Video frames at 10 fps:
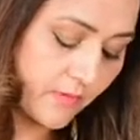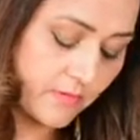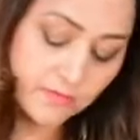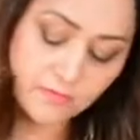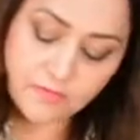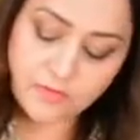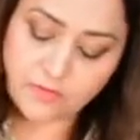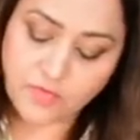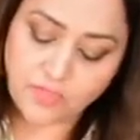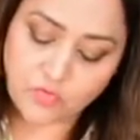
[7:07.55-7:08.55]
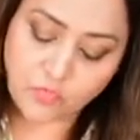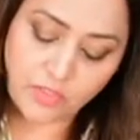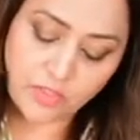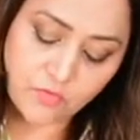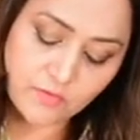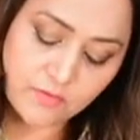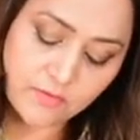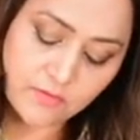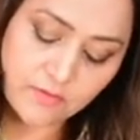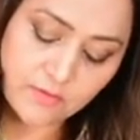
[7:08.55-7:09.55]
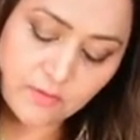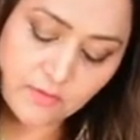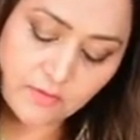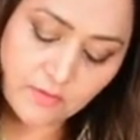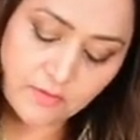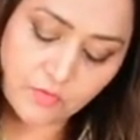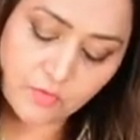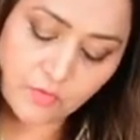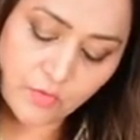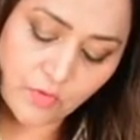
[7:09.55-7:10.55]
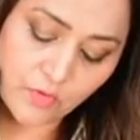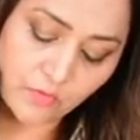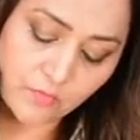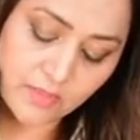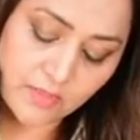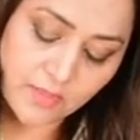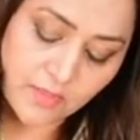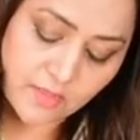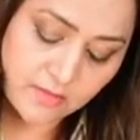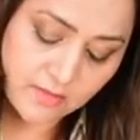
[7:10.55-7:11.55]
some sun-dried tomatoes to go along with that,